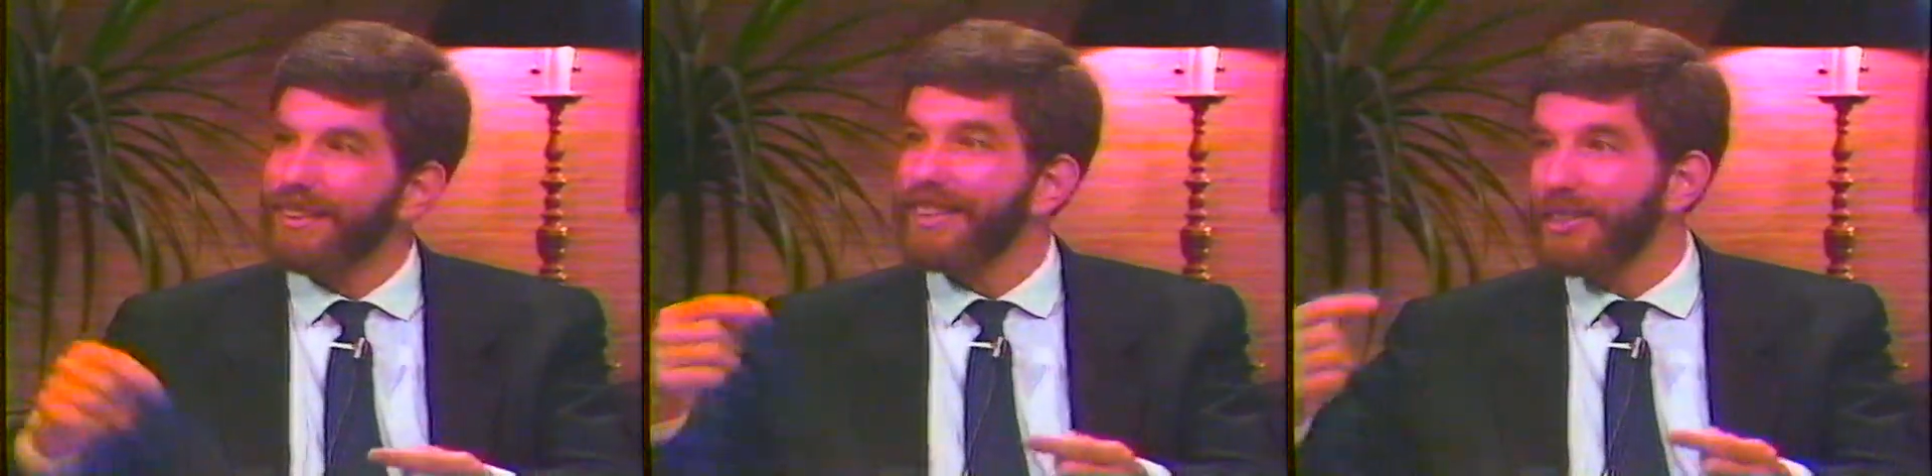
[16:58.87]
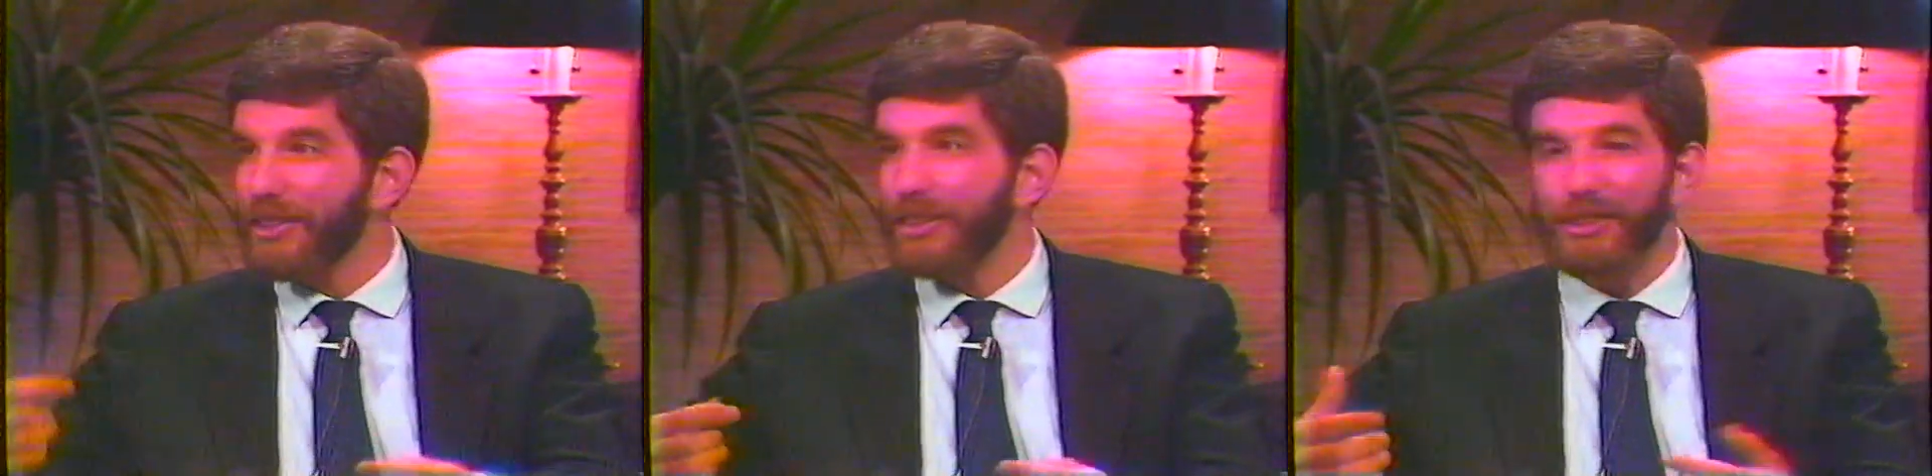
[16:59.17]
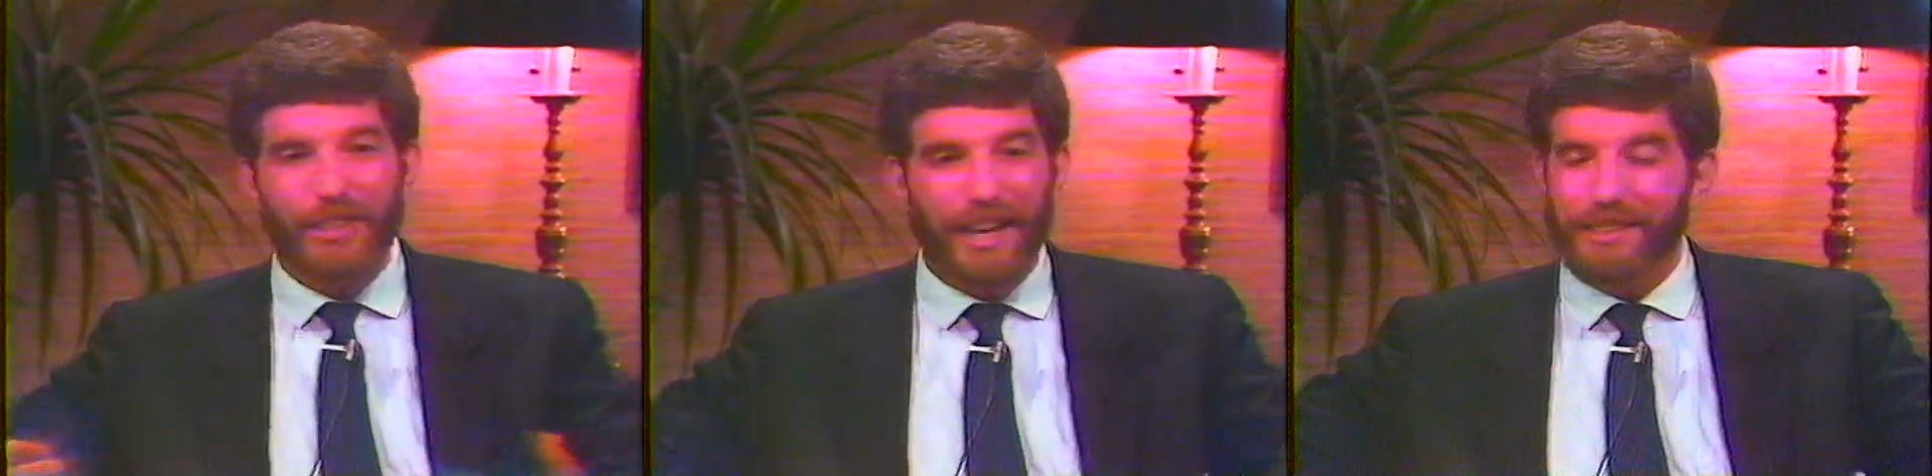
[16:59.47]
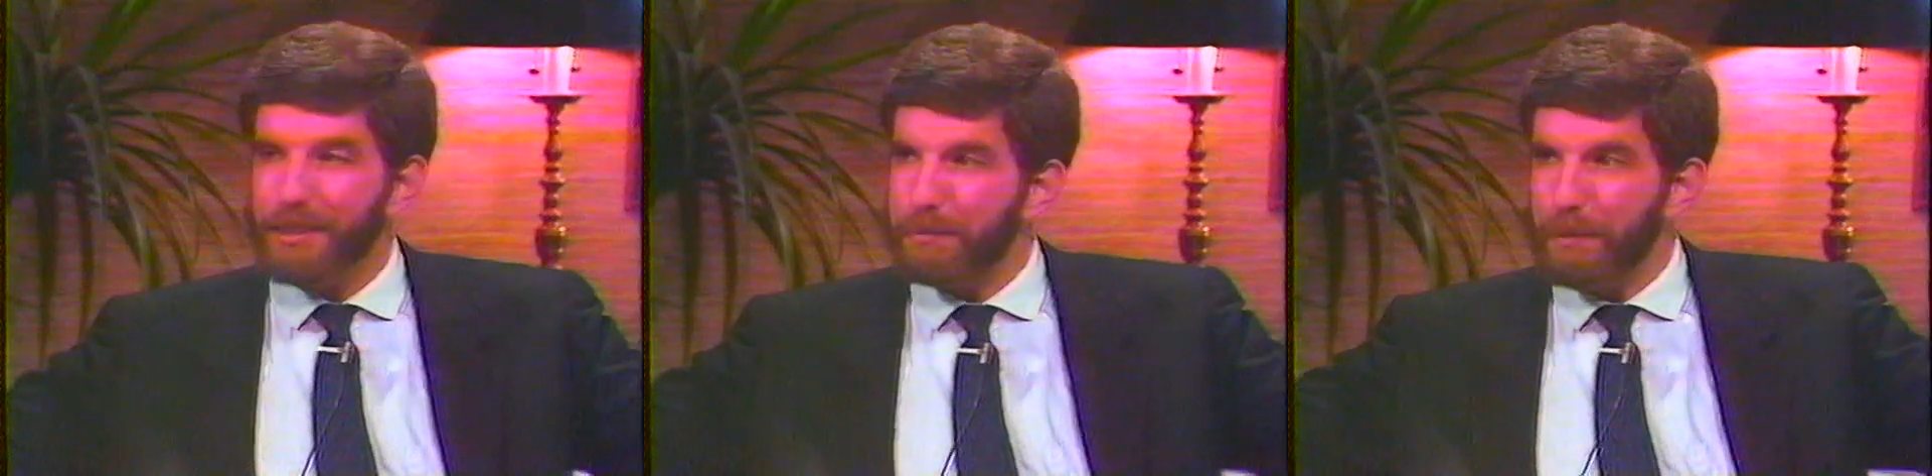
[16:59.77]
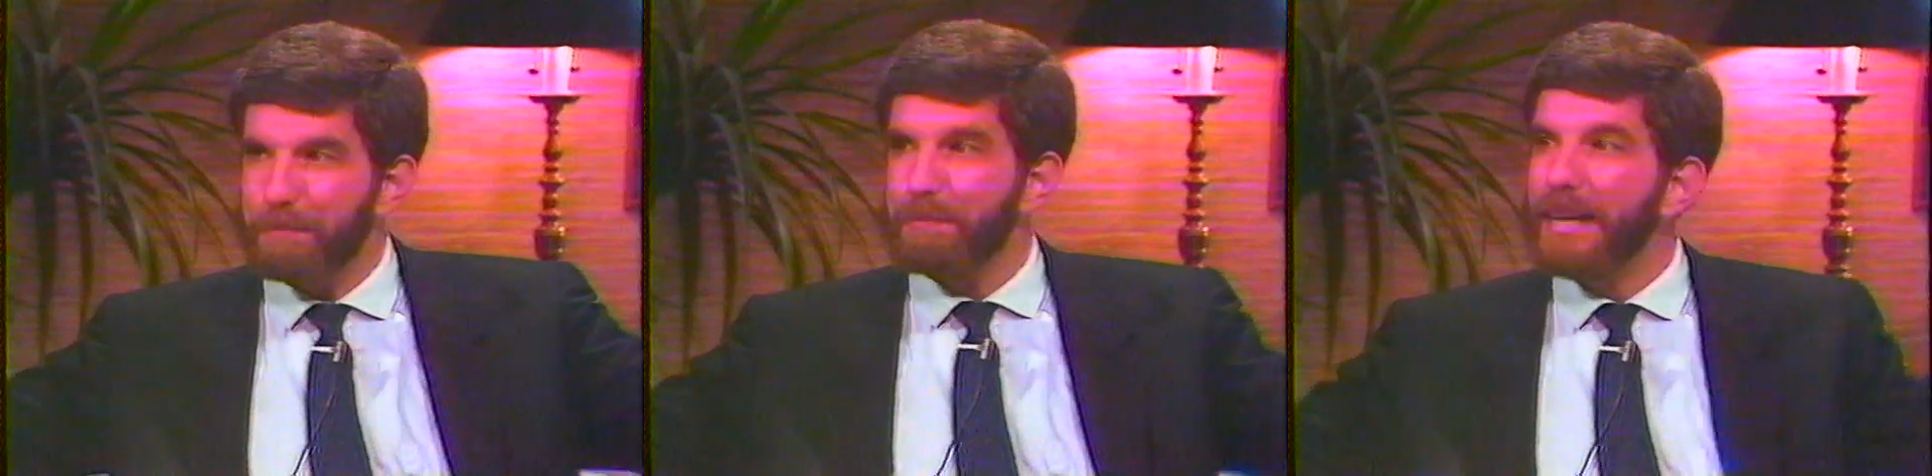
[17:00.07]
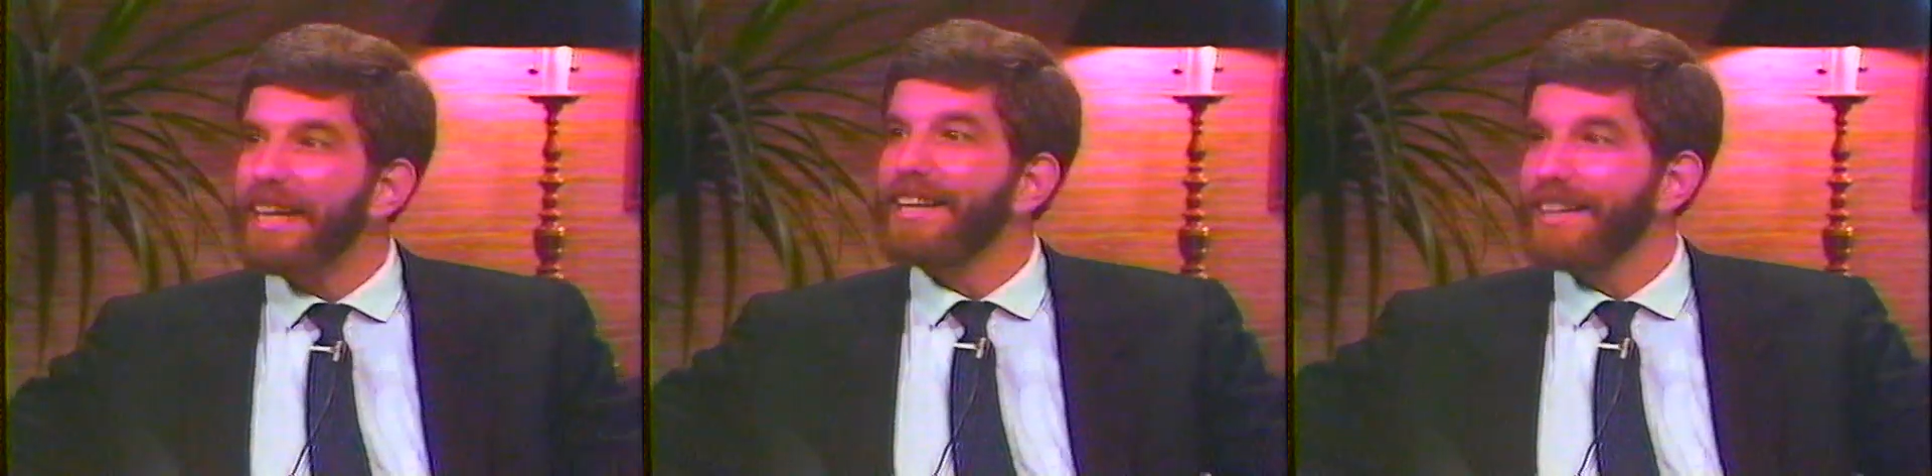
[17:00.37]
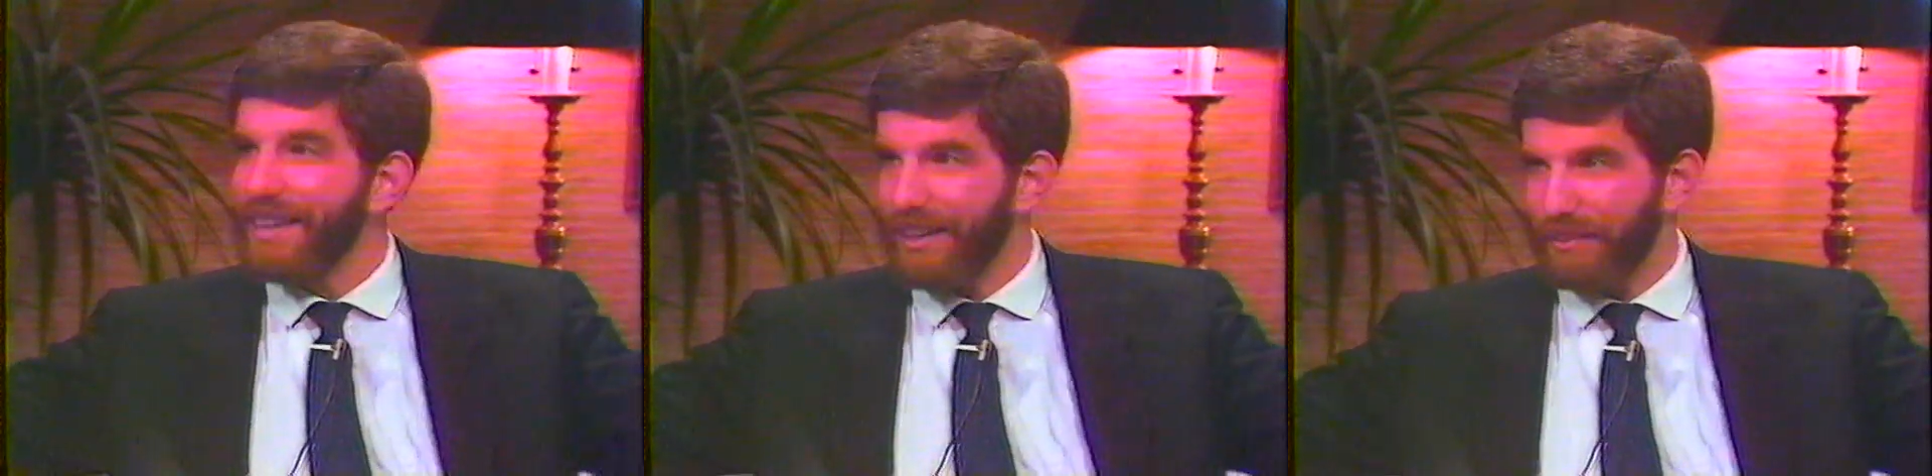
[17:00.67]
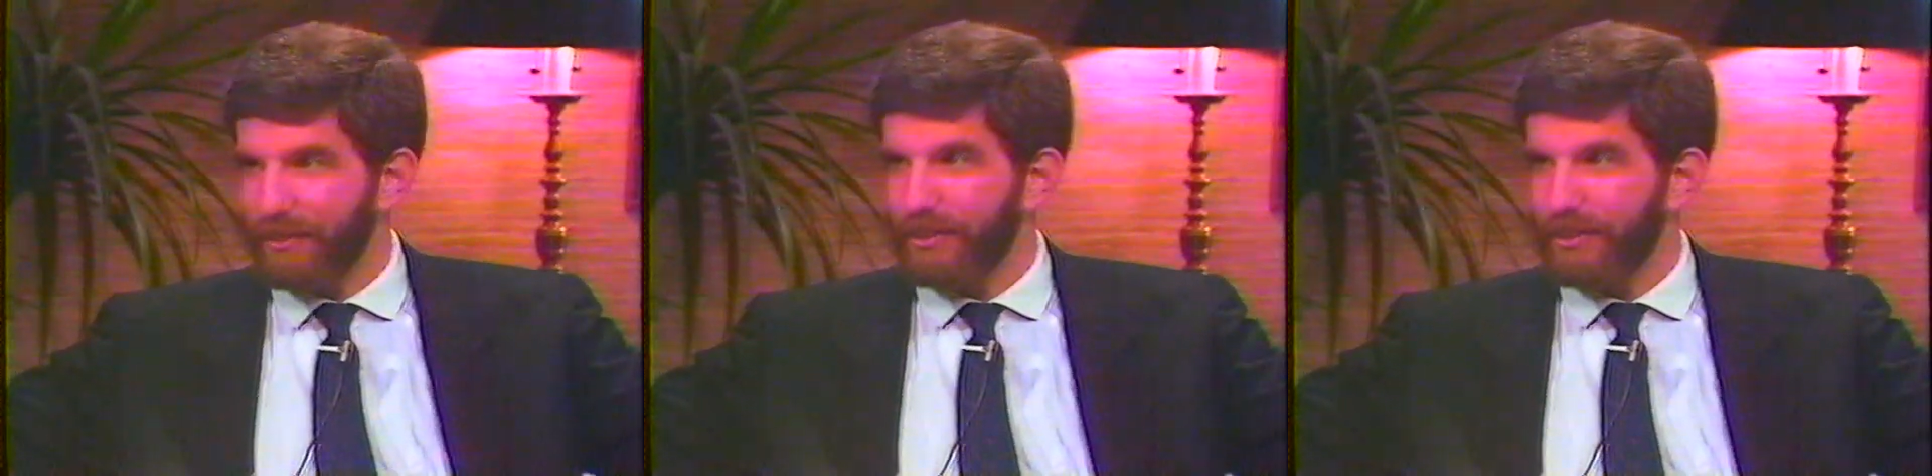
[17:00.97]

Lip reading: the church has to be big enough